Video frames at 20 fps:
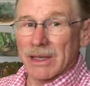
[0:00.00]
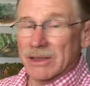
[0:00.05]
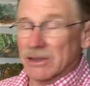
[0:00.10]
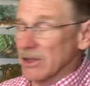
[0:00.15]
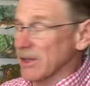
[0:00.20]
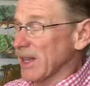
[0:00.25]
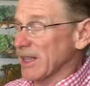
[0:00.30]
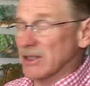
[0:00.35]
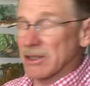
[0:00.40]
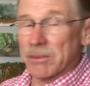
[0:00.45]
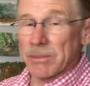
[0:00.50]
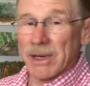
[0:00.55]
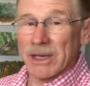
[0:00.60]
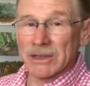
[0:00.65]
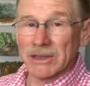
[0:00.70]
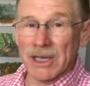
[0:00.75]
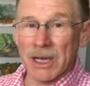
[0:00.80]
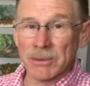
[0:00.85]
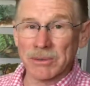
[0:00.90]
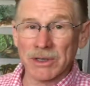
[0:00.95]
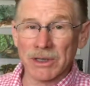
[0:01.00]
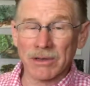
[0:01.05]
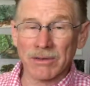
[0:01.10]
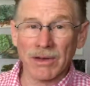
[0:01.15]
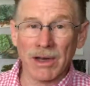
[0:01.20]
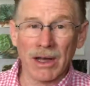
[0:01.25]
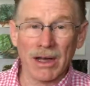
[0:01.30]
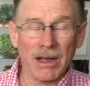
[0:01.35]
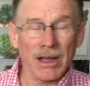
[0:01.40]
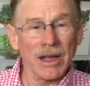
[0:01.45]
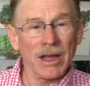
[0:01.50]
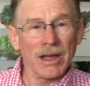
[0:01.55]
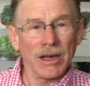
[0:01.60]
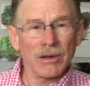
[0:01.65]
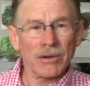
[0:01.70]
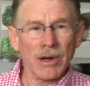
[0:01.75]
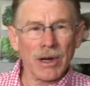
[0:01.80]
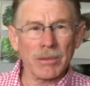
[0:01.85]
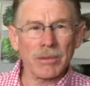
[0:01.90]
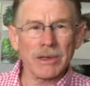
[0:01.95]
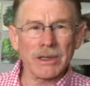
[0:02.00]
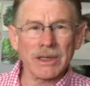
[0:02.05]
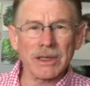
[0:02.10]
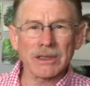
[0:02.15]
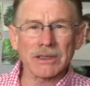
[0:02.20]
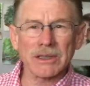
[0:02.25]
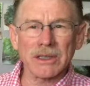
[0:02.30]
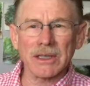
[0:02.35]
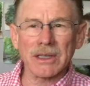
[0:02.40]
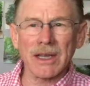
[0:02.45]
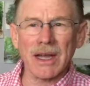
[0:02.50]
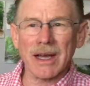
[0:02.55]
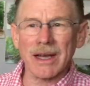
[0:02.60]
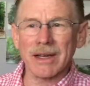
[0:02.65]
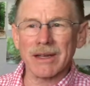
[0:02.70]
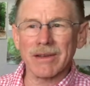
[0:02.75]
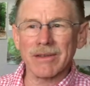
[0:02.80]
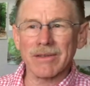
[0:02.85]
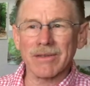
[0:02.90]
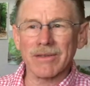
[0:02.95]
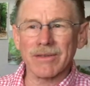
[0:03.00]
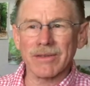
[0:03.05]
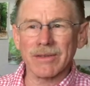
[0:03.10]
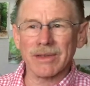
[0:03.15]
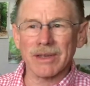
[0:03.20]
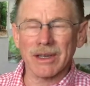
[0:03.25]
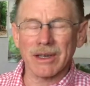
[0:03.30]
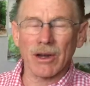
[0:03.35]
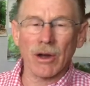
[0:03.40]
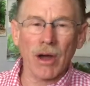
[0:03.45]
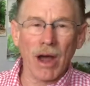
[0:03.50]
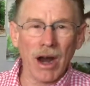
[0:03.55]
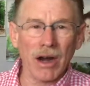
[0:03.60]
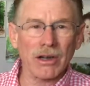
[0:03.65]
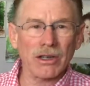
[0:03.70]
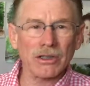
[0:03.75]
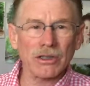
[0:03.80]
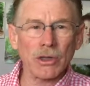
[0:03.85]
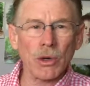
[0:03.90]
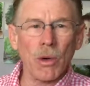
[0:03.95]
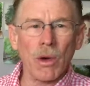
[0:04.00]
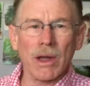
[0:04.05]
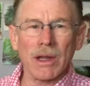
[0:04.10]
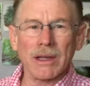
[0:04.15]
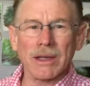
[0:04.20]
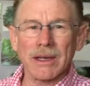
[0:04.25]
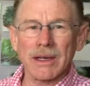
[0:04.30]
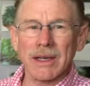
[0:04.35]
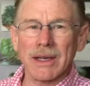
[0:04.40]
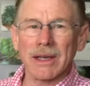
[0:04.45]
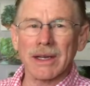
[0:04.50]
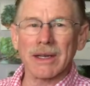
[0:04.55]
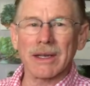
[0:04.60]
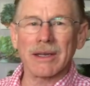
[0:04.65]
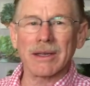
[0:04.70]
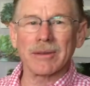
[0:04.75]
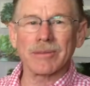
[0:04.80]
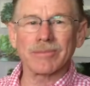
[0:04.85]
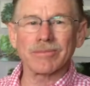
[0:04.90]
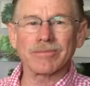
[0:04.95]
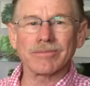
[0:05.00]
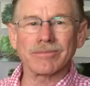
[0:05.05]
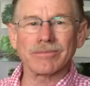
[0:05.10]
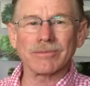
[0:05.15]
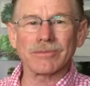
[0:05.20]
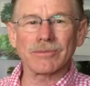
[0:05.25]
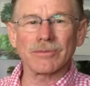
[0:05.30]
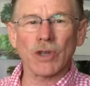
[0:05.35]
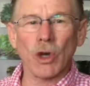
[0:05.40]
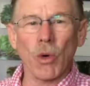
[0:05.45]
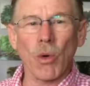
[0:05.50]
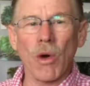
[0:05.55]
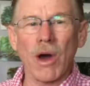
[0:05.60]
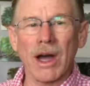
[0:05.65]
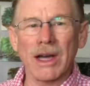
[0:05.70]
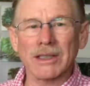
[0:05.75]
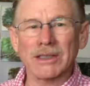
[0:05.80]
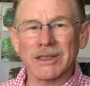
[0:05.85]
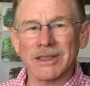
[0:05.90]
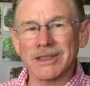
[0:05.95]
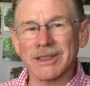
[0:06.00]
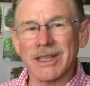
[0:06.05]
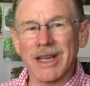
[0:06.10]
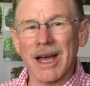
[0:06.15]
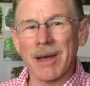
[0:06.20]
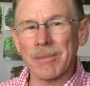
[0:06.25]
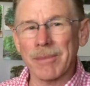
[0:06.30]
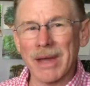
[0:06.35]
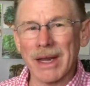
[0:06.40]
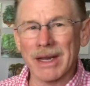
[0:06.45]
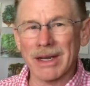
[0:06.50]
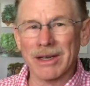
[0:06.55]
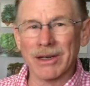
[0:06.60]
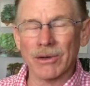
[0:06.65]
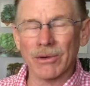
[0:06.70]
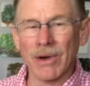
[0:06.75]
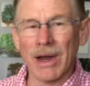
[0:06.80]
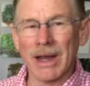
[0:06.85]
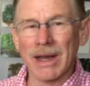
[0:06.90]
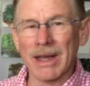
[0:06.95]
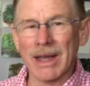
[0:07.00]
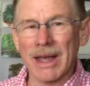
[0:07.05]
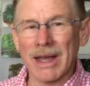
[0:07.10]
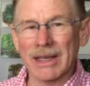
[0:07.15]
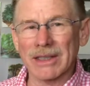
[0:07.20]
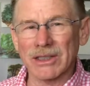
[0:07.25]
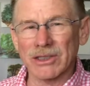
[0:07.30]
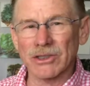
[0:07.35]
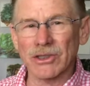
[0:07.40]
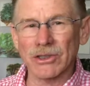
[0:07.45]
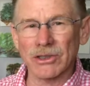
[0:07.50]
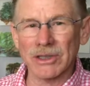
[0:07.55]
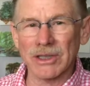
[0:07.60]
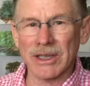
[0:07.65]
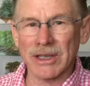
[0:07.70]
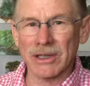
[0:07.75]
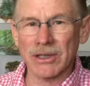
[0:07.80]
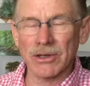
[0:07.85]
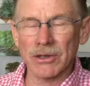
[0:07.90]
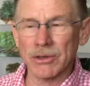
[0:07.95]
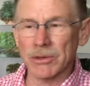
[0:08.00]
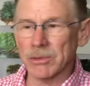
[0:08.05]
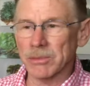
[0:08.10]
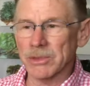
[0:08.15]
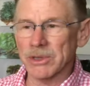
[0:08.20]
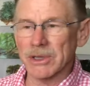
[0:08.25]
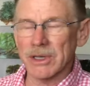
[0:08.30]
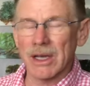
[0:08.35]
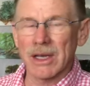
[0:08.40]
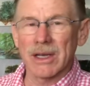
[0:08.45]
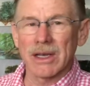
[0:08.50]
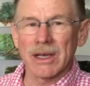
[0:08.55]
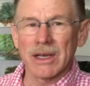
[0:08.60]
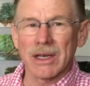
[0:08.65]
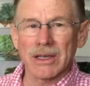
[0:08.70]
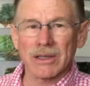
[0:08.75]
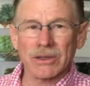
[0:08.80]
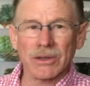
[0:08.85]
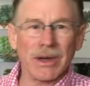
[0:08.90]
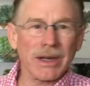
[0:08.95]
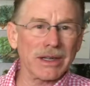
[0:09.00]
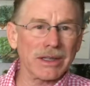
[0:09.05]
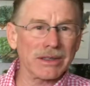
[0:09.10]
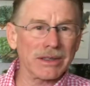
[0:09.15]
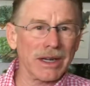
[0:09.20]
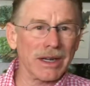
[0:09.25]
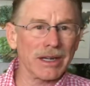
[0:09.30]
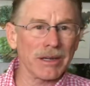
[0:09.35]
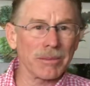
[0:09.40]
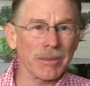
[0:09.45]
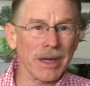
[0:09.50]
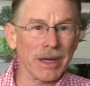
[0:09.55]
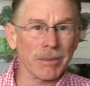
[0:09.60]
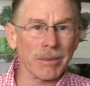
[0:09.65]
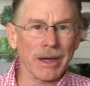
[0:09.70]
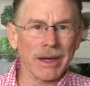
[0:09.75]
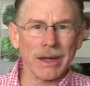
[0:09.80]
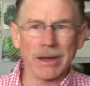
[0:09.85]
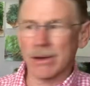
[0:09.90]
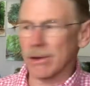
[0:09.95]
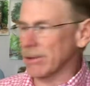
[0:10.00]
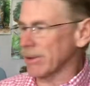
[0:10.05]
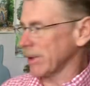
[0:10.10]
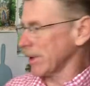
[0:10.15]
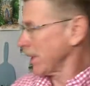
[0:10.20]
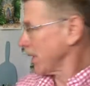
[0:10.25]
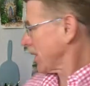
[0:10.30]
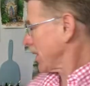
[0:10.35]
so that's the best option of all. Trouble is, a lot of the artist quality gouache is not made in dry cakes, it's usually tubes. So I decided to make my own.